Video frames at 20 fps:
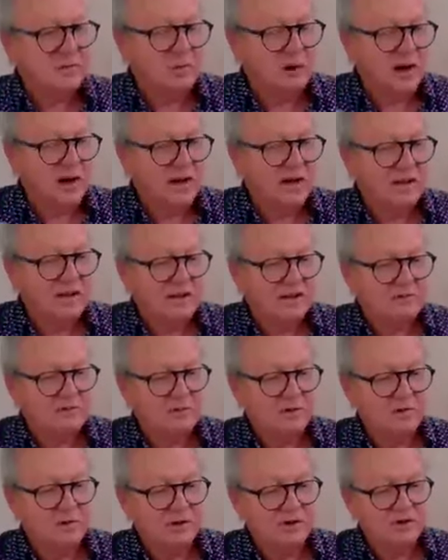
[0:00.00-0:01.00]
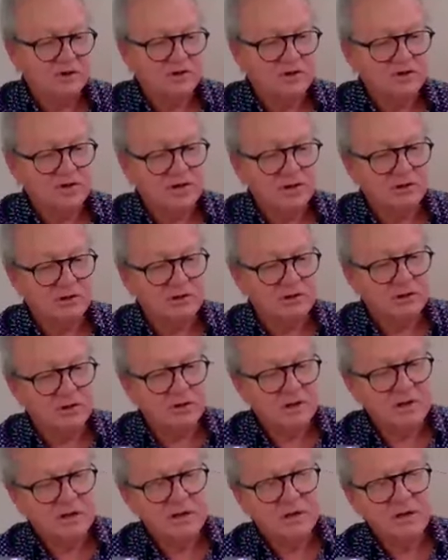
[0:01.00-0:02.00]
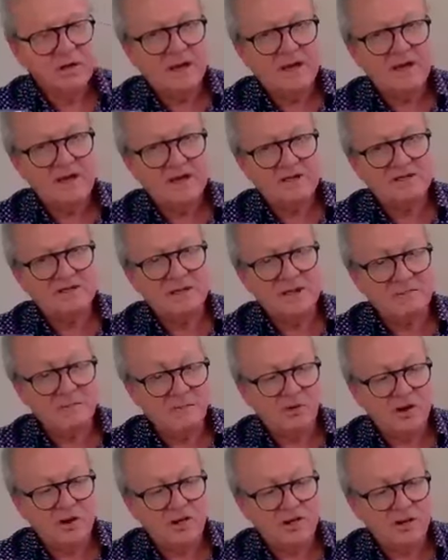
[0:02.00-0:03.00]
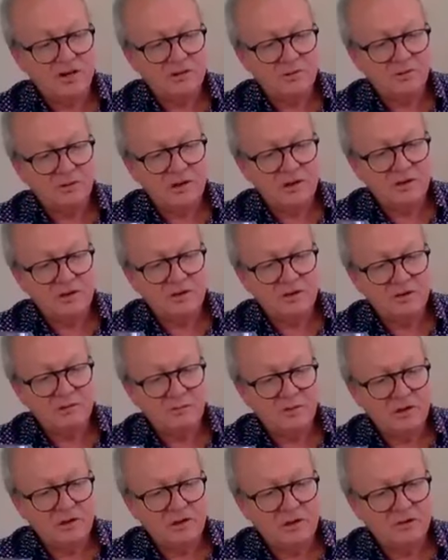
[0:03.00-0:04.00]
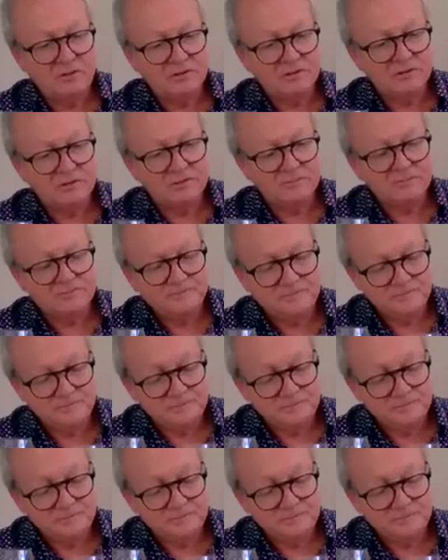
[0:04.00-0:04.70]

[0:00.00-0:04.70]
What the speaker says: the wine that we want to show and the stemware that we use.